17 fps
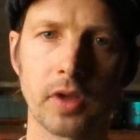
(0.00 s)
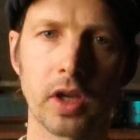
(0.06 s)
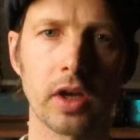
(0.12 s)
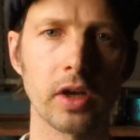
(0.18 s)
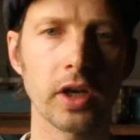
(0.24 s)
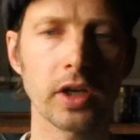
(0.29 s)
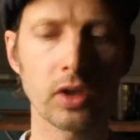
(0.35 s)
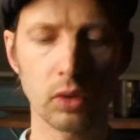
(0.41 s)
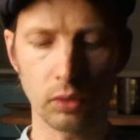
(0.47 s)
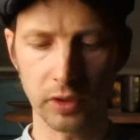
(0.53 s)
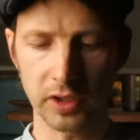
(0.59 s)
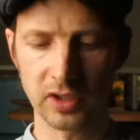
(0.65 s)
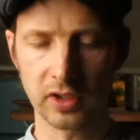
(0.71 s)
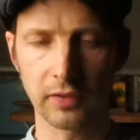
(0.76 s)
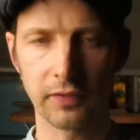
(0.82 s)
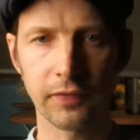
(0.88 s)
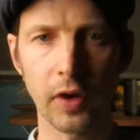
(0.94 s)
And I call
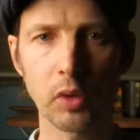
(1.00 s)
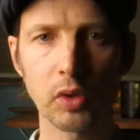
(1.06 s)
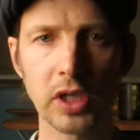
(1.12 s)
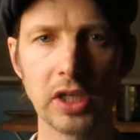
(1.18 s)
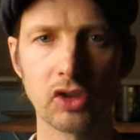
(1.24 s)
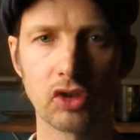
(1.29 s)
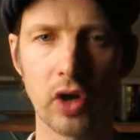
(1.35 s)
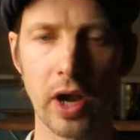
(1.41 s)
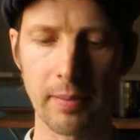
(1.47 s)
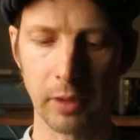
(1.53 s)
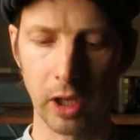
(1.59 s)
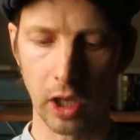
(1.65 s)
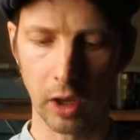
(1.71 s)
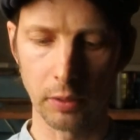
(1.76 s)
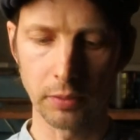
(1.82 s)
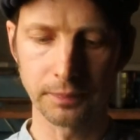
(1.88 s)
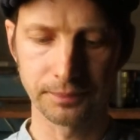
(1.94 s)
this the folky
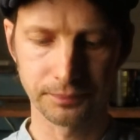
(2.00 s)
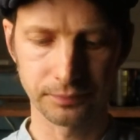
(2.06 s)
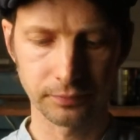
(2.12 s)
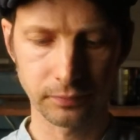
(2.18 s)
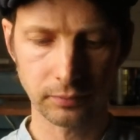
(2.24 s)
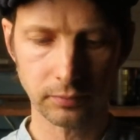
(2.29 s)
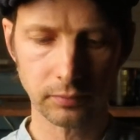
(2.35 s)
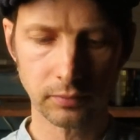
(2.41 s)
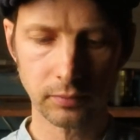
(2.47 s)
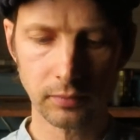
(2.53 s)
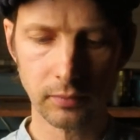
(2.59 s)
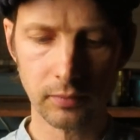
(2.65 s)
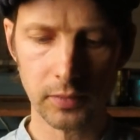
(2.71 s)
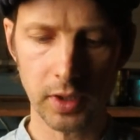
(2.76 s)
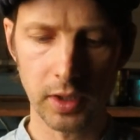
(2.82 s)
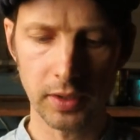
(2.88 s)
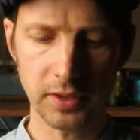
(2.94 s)
tremolo,
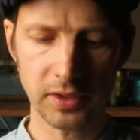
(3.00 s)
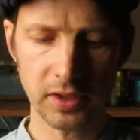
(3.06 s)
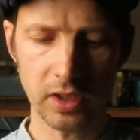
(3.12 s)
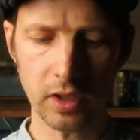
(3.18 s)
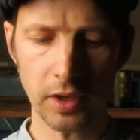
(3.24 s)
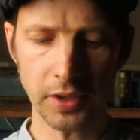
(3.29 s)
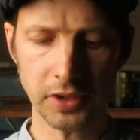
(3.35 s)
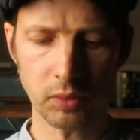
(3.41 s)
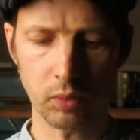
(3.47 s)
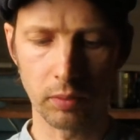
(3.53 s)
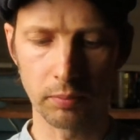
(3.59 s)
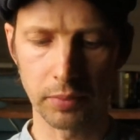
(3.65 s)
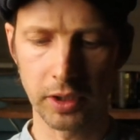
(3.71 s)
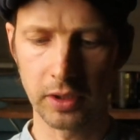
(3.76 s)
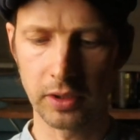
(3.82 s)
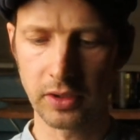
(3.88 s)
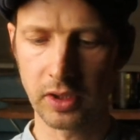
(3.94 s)
and it's a nice one
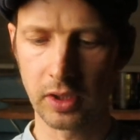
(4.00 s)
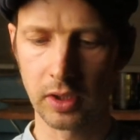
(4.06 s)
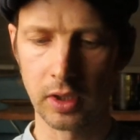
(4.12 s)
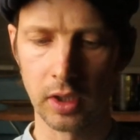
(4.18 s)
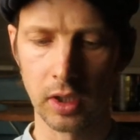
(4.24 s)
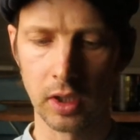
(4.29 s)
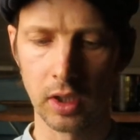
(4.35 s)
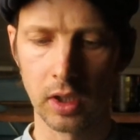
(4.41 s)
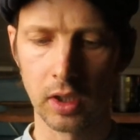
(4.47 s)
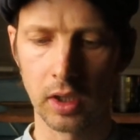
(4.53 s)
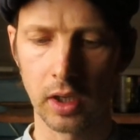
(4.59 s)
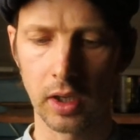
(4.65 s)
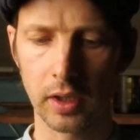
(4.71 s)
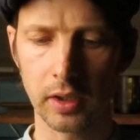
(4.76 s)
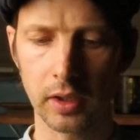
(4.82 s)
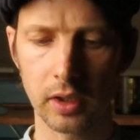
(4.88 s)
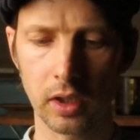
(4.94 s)
because
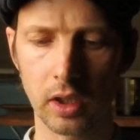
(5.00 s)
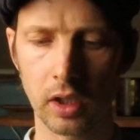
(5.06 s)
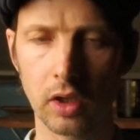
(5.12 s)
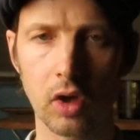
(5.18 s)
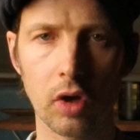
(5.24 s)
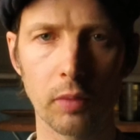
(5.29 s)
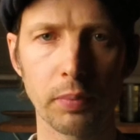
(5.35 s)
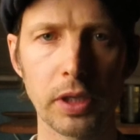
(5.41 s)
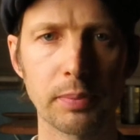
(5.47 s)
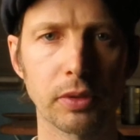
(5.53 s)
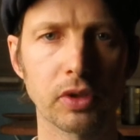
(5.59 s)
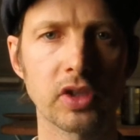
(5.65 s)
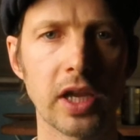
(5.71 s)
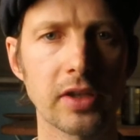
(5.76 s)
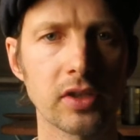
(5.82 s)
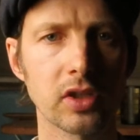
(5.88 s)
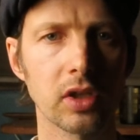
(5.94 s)
I think a lot of people
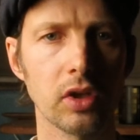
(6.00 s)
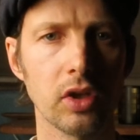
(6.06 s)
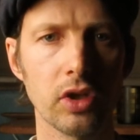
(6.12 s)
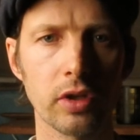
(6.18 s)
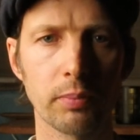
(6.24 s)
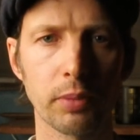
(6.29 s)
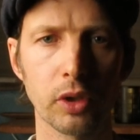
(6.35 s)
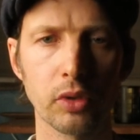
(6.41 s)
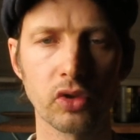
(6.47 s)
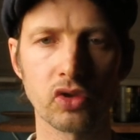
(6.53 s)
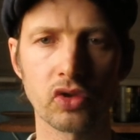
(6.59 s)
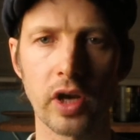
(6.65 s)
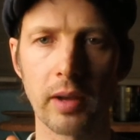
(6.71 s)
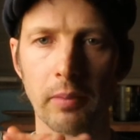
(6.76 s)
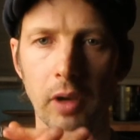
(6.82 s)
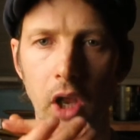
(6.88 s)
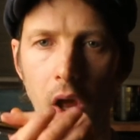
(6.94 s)
tend to learn the blues
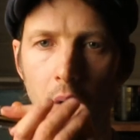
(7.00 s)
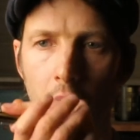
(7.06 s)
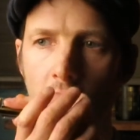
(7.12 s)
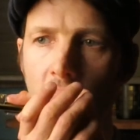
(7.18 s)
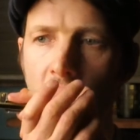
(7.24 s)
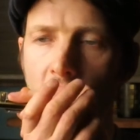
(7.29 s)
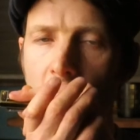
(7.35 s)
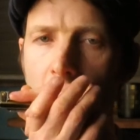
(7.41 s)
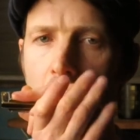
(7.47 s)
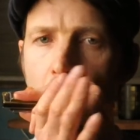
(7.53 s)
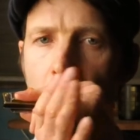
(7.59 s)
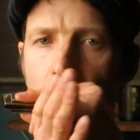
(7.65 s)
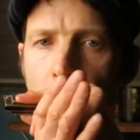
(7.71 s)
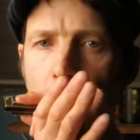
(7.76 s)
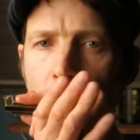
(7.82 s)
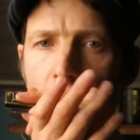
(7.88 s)
tremolo. Yeah.